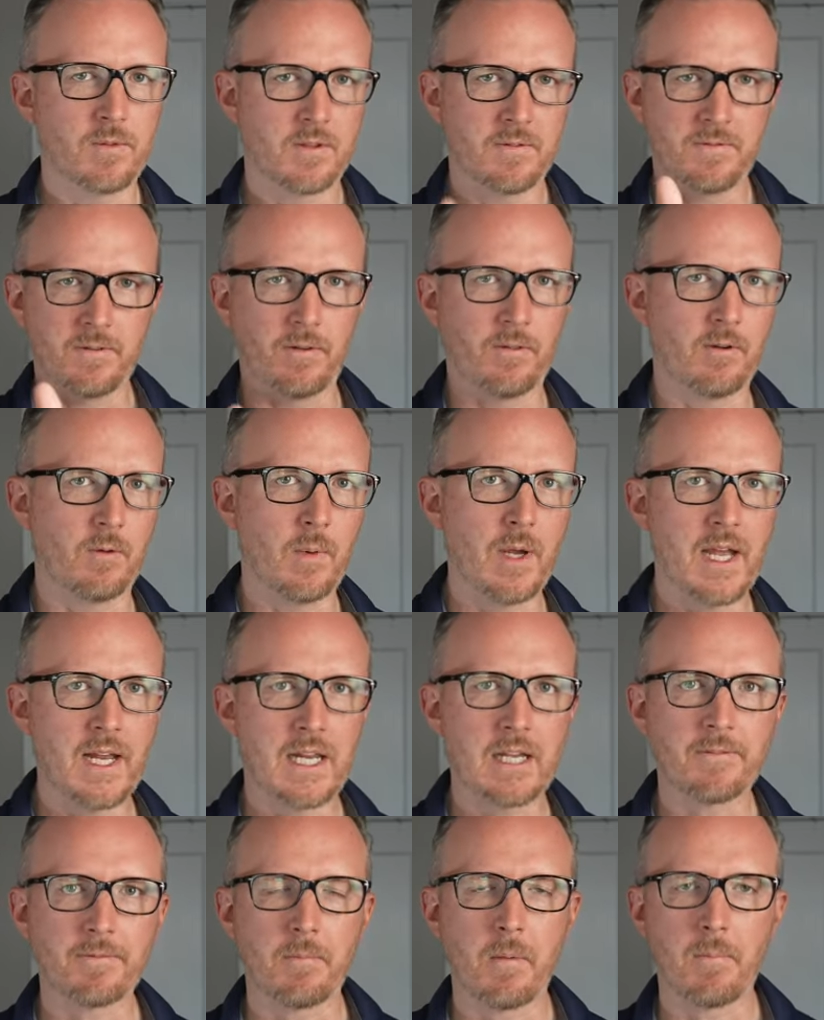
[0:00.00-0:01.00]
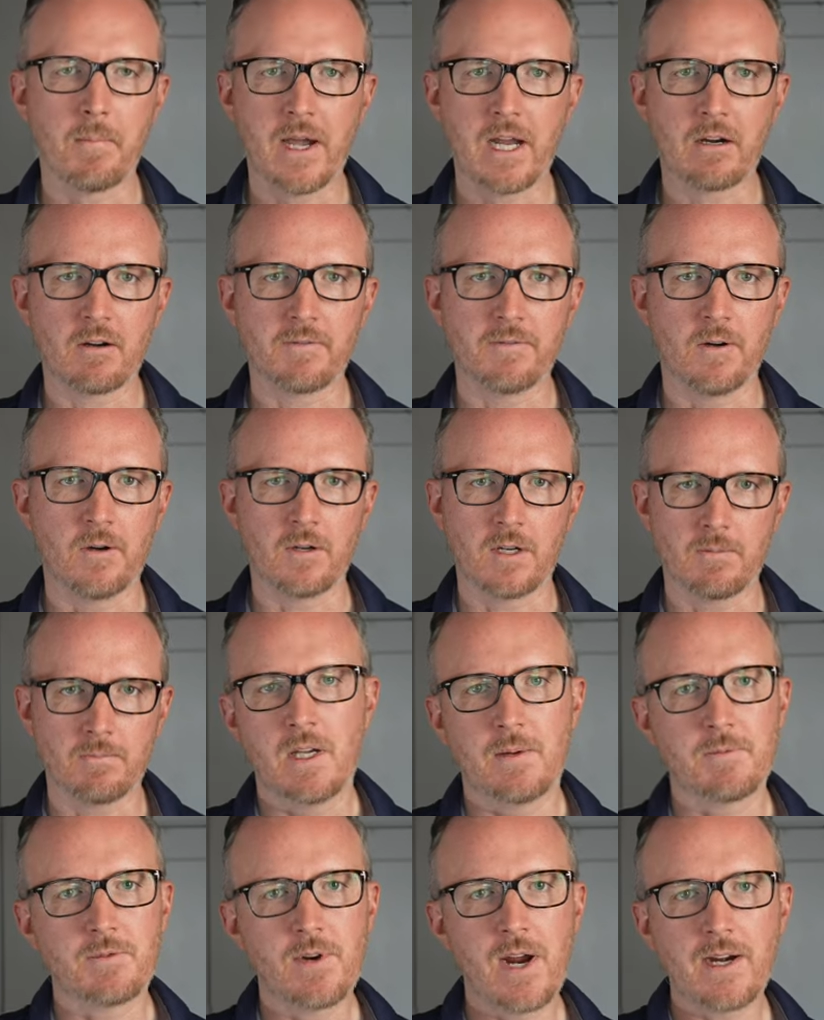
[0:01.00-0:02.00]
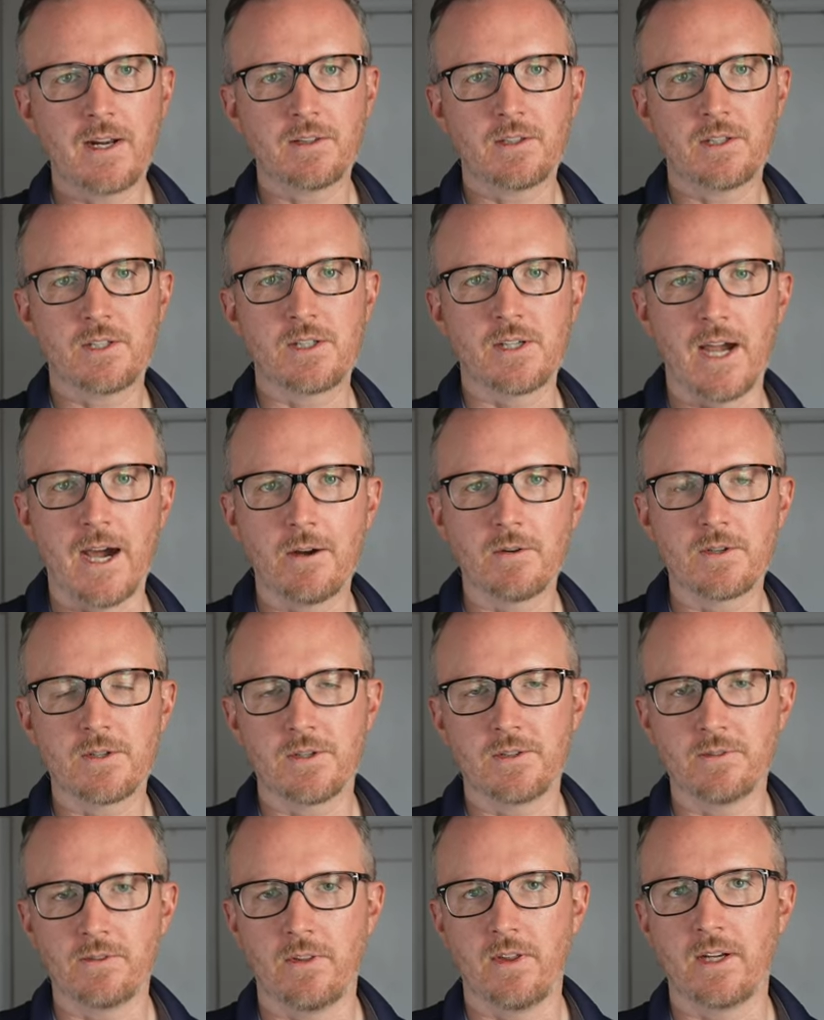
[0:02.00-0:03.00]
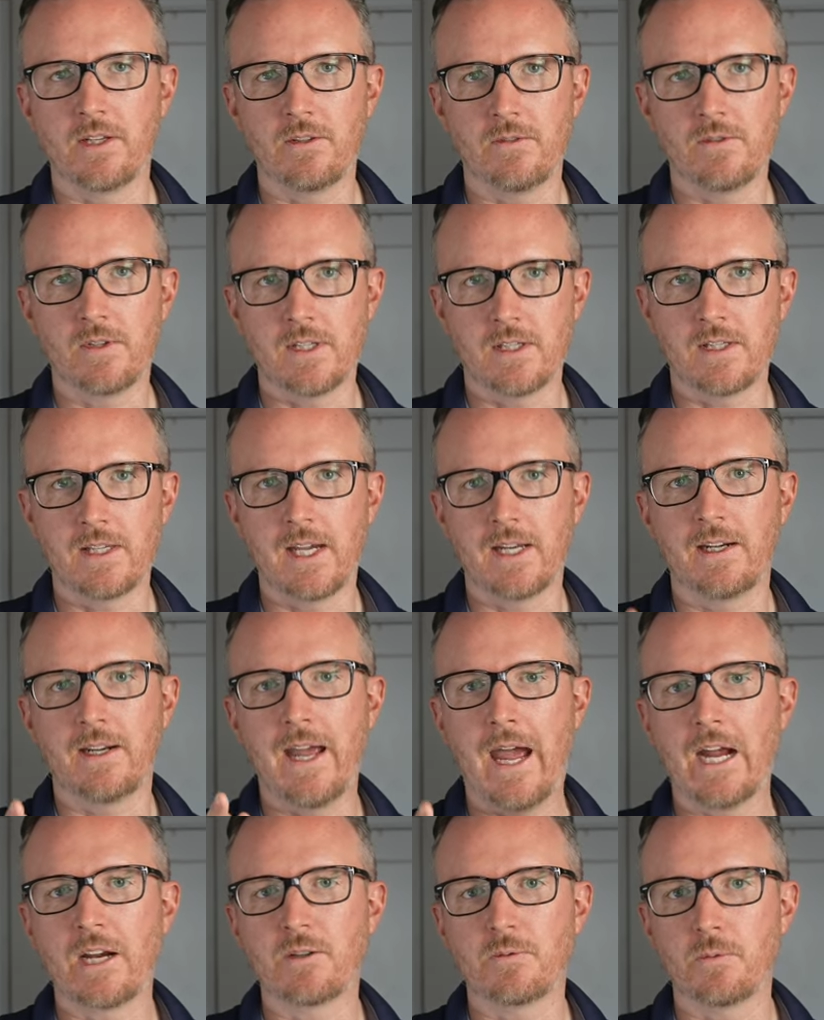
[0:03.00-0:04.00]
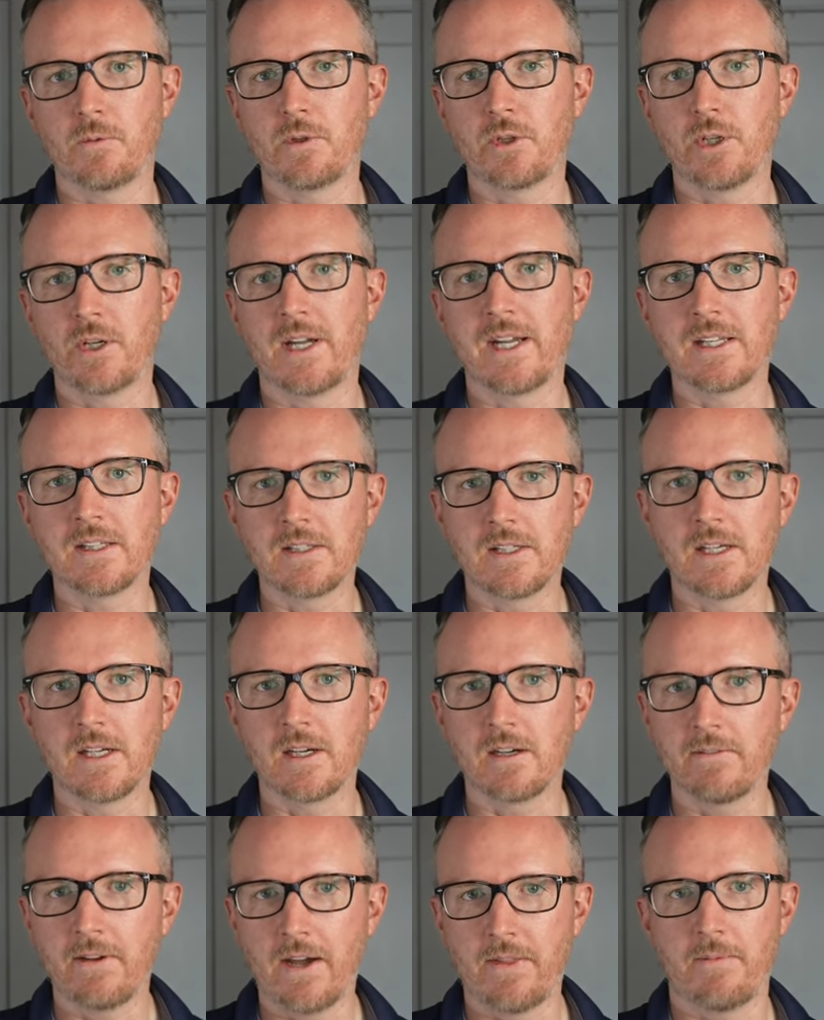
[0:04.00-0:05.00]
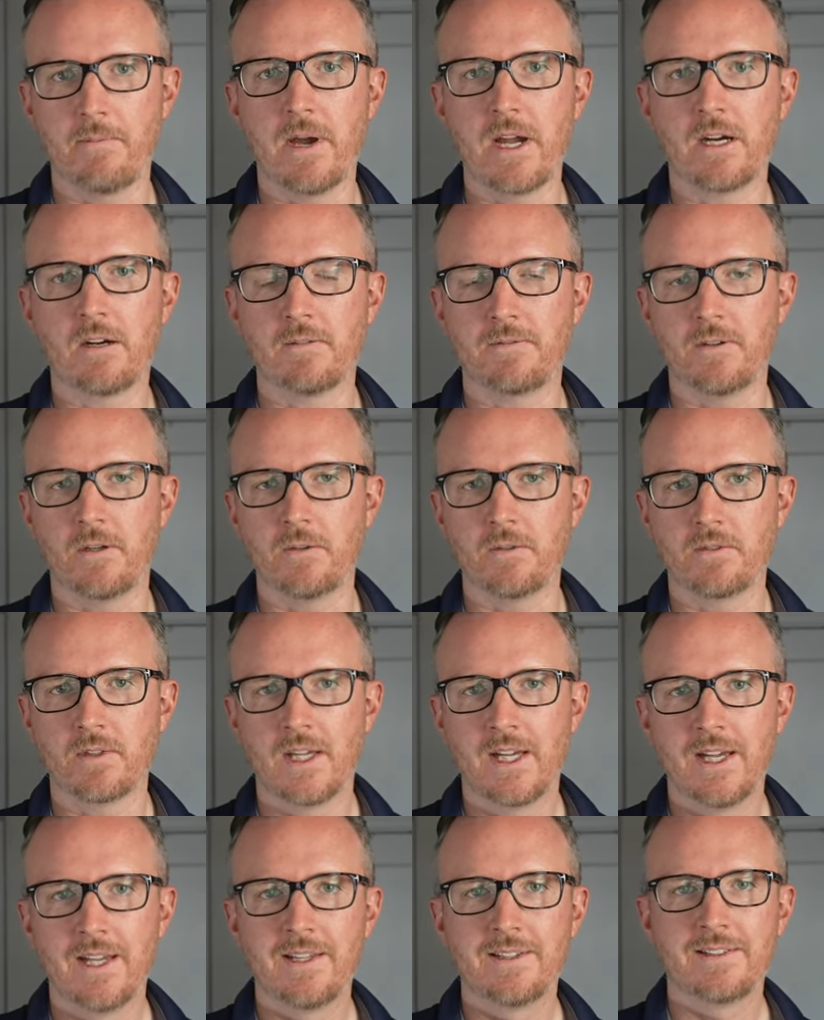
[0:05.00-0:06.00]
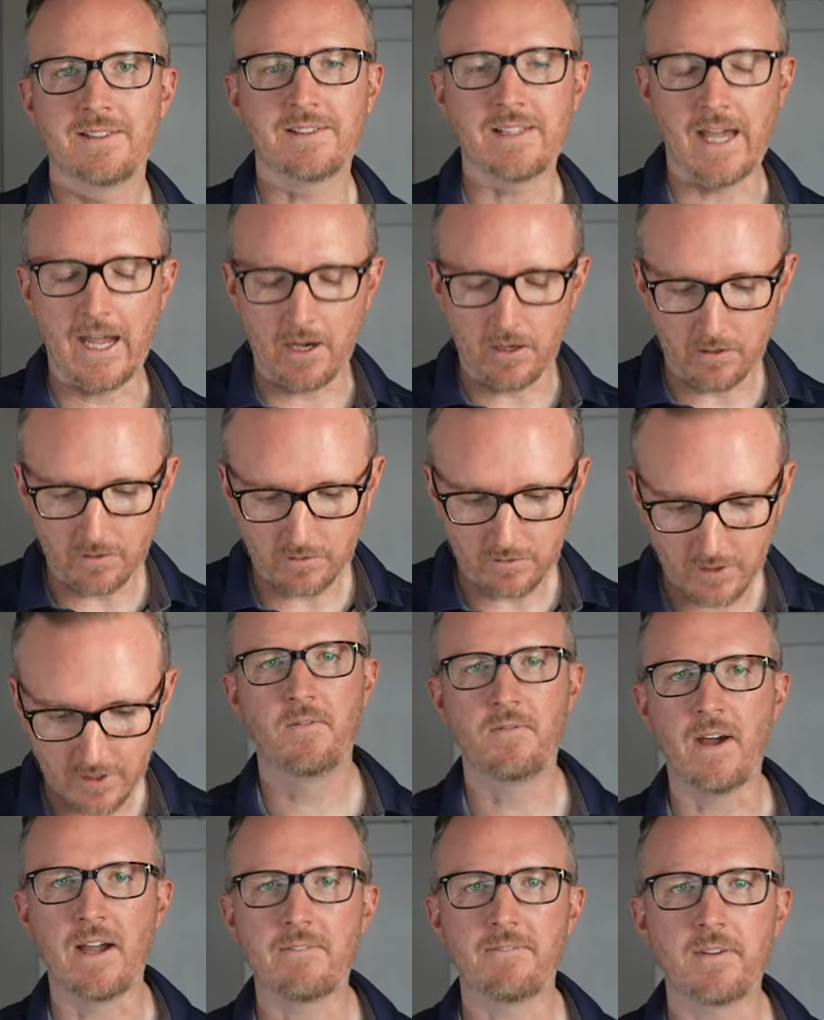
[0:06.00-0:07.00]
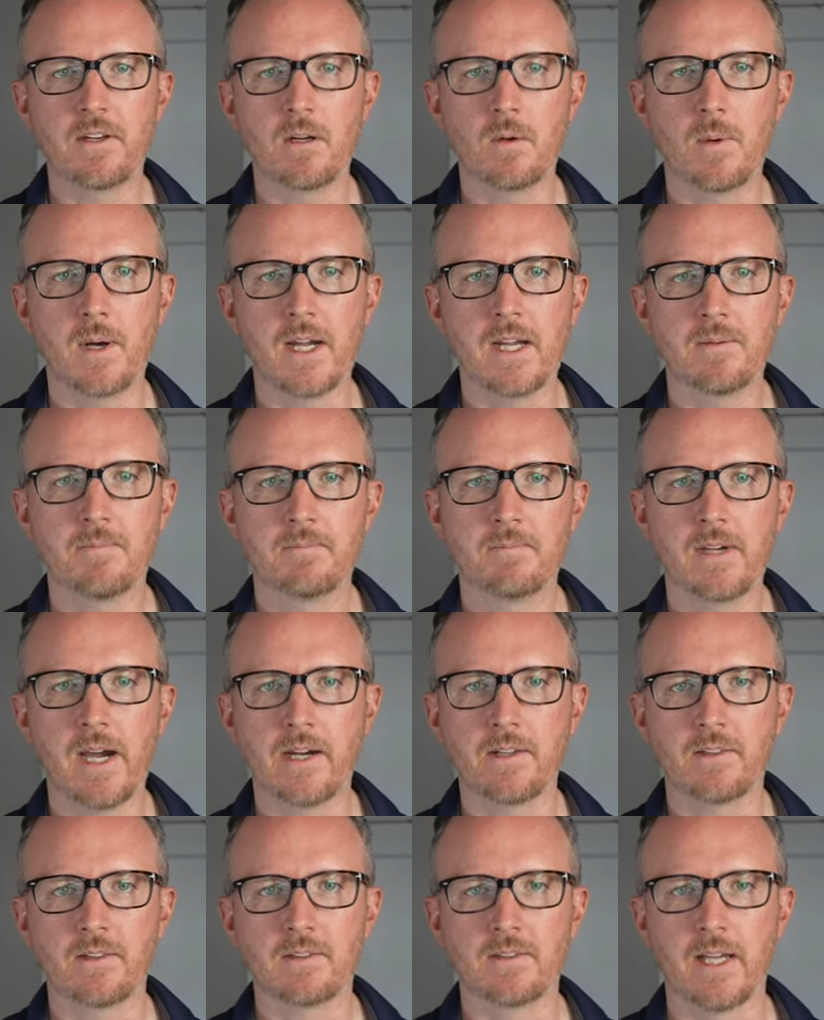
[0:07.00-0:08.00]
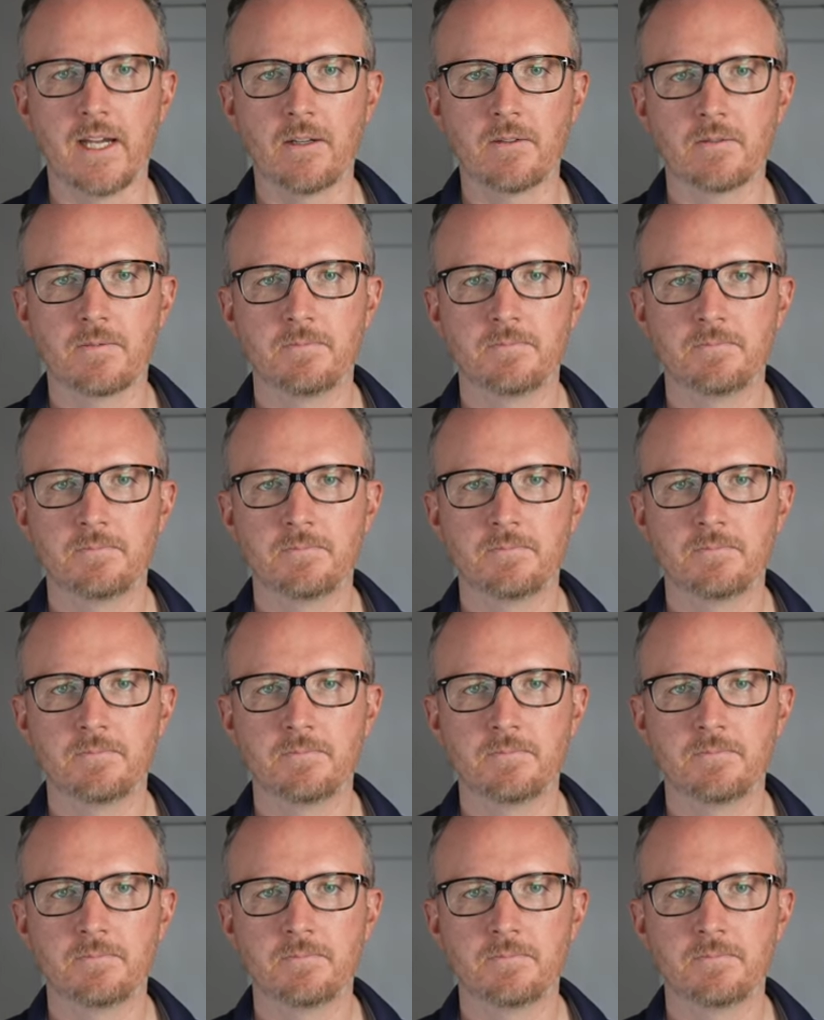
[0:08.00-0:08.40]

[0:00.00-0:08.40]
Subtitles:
The further away I get from a microphone, I'm trying not to shout just so that you can get an actual good idea of how the microphones sound. 5 feet away, how does it sound?